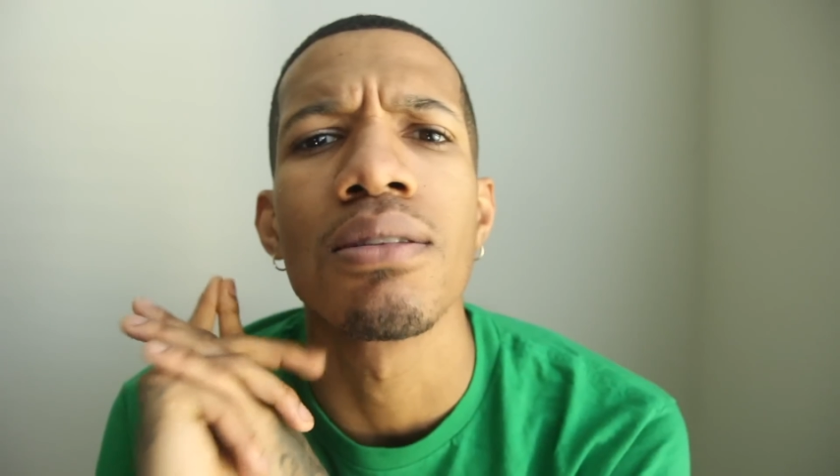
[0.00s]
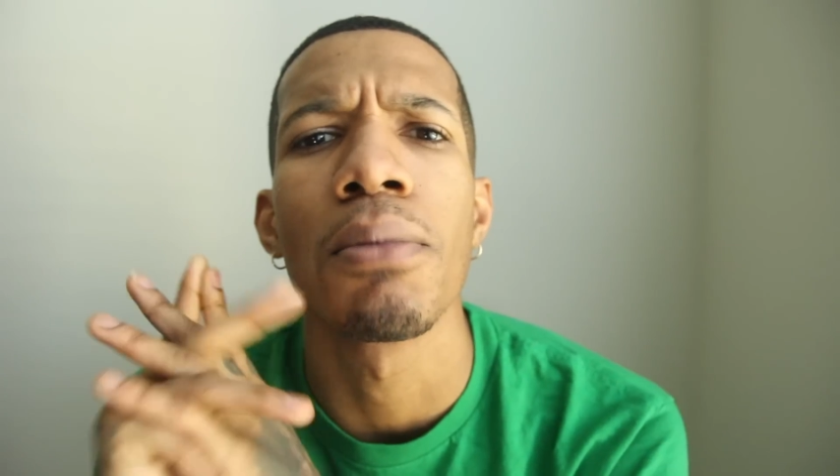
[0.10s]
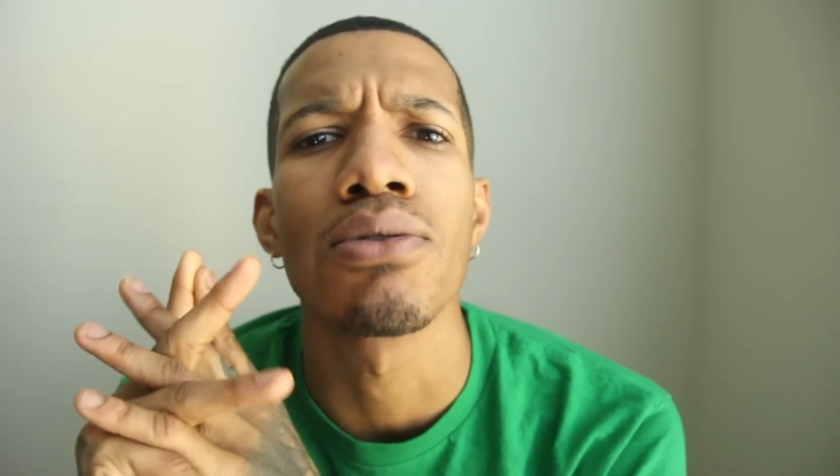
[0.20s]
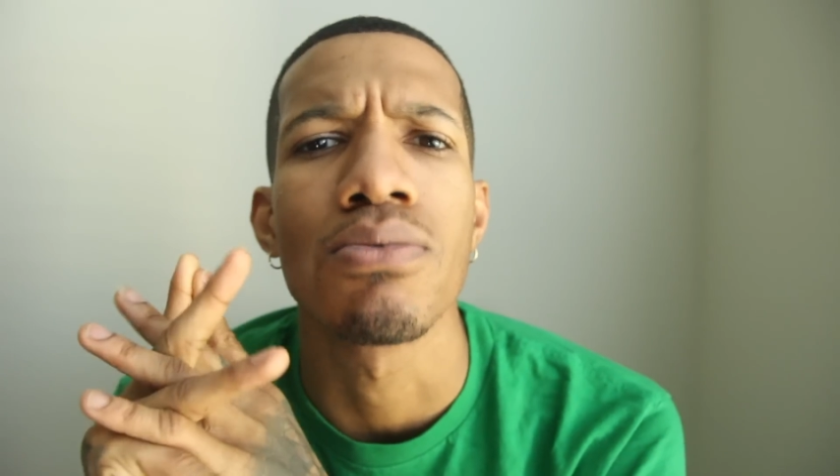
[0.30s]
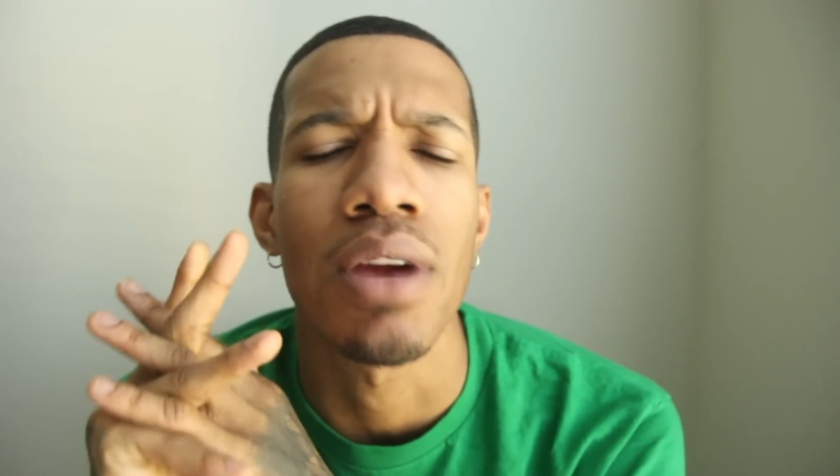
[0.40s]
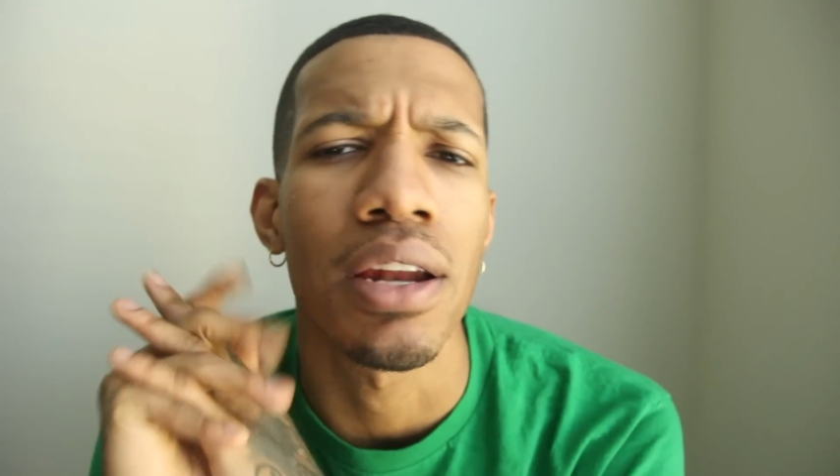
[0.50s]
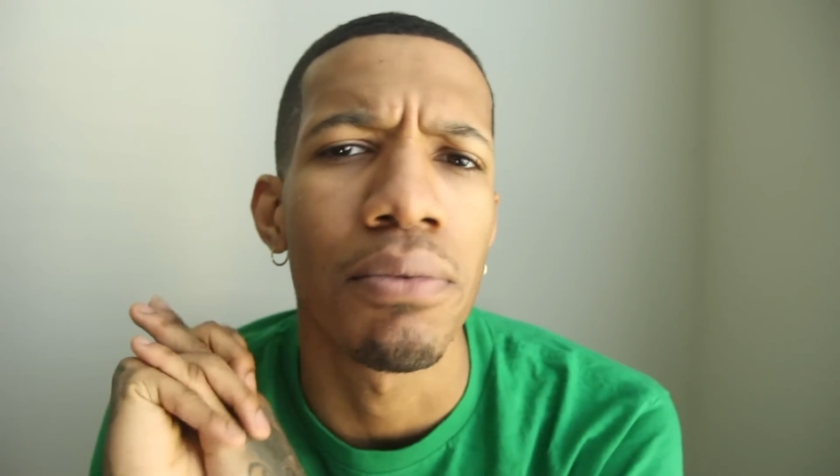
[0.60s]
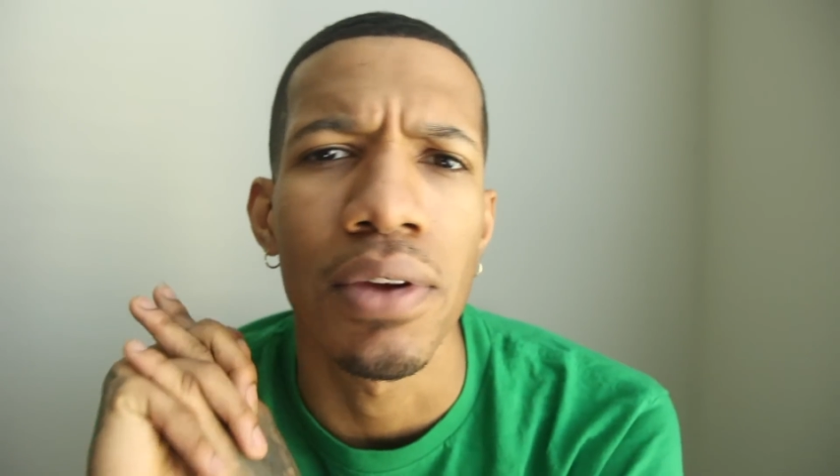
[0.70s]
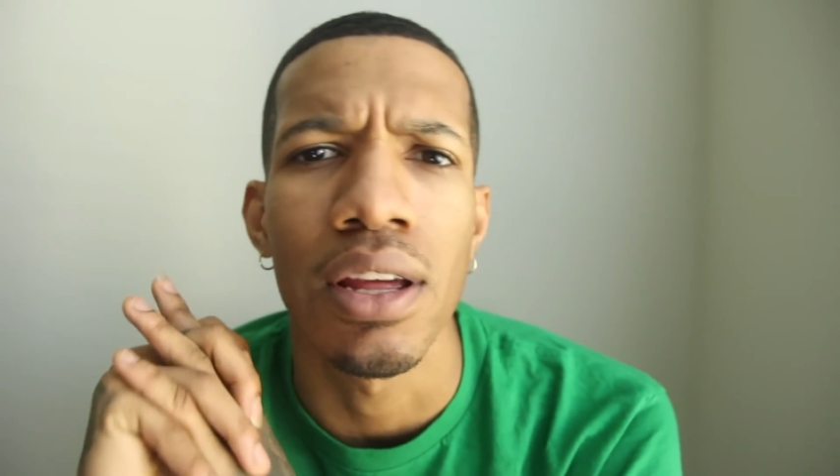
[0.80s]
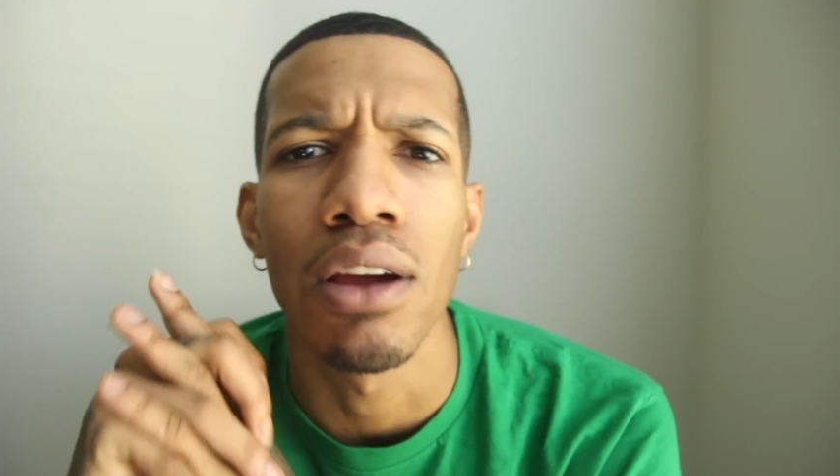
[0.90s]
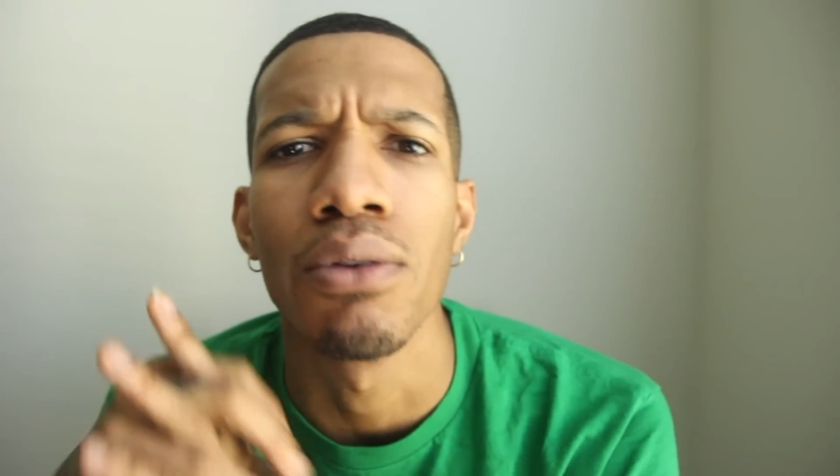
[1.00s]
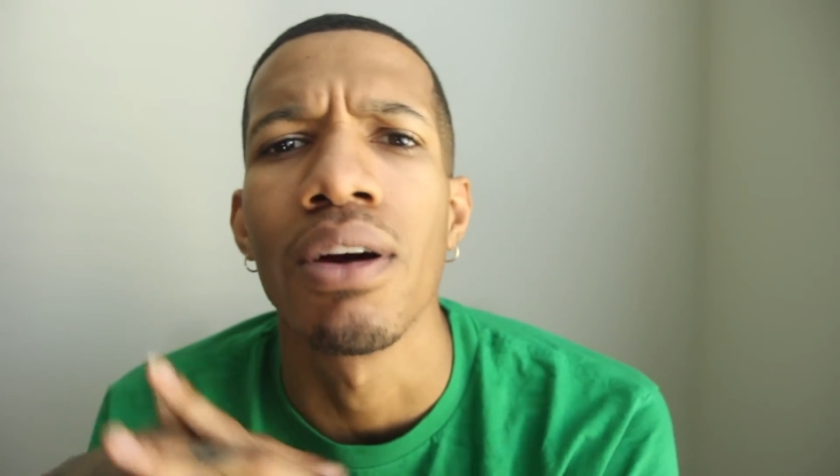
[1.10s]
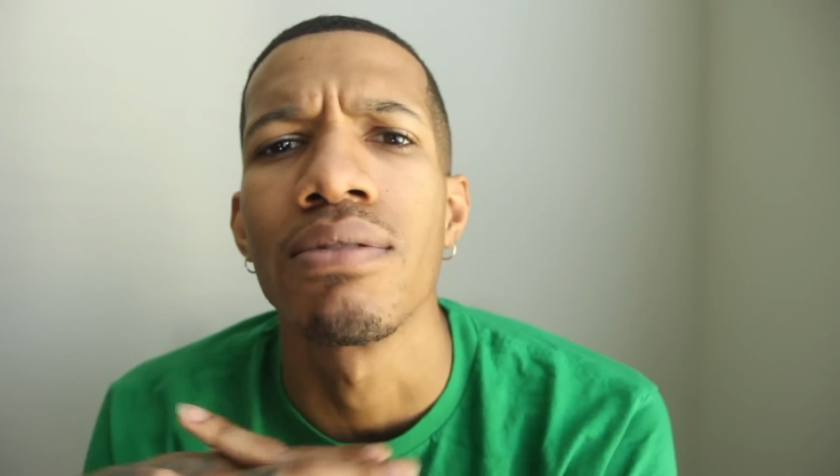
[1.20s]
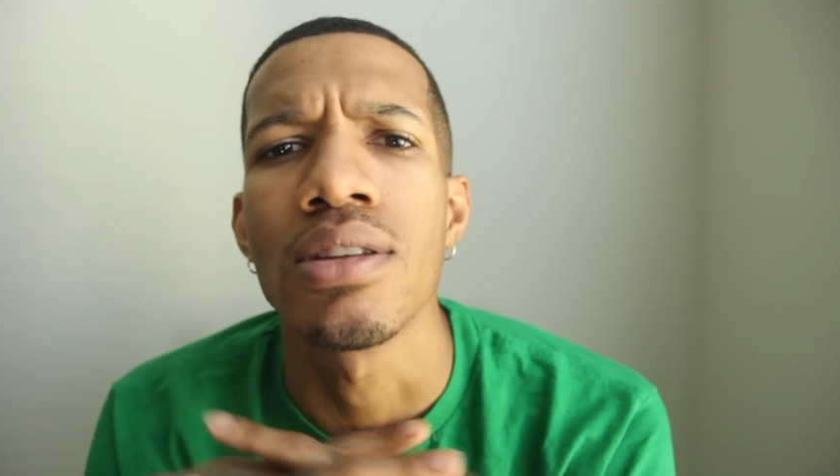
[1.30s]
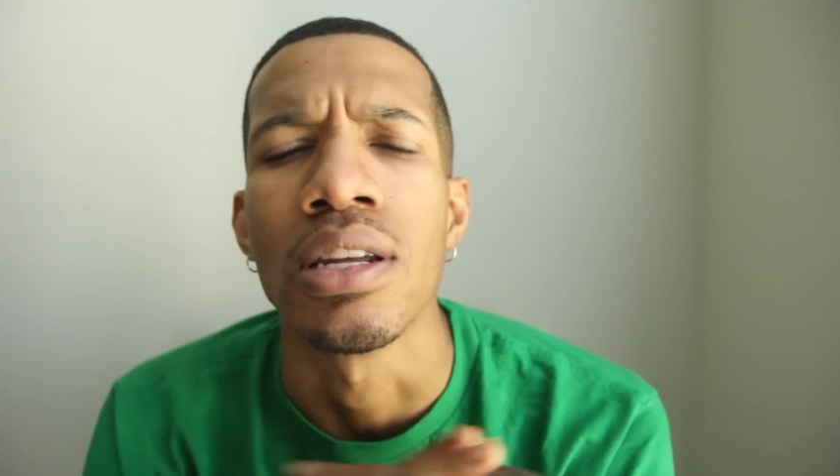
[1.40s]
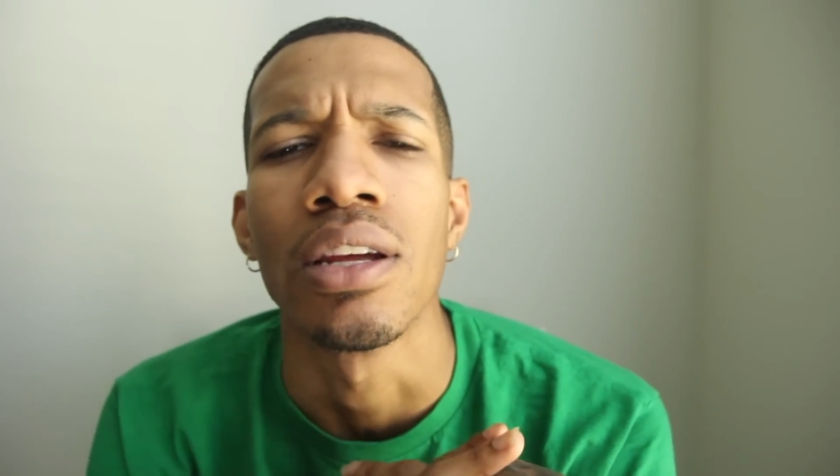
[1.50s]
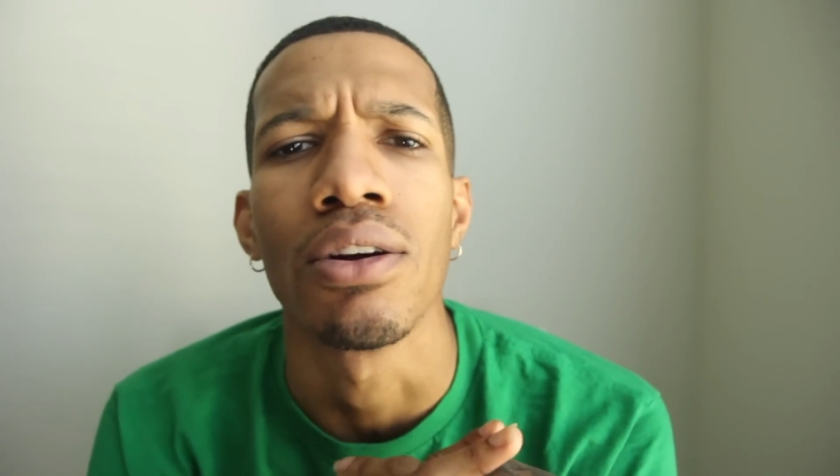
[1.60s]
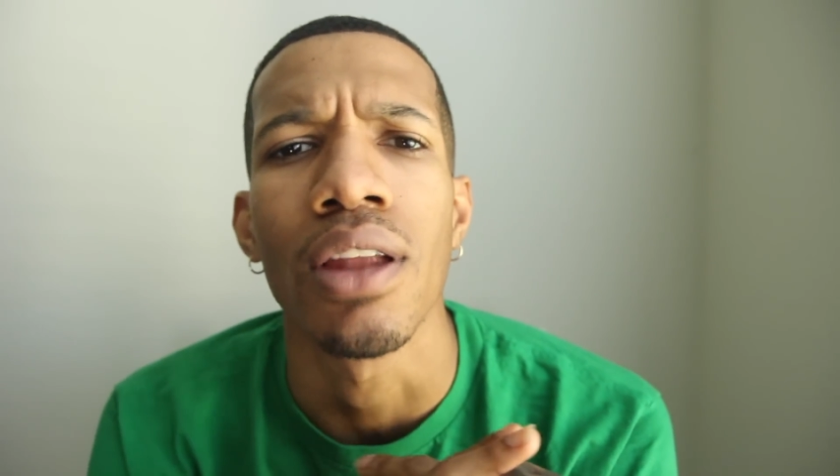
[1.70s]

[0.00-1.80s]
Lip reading: is the most random video you ever seen in your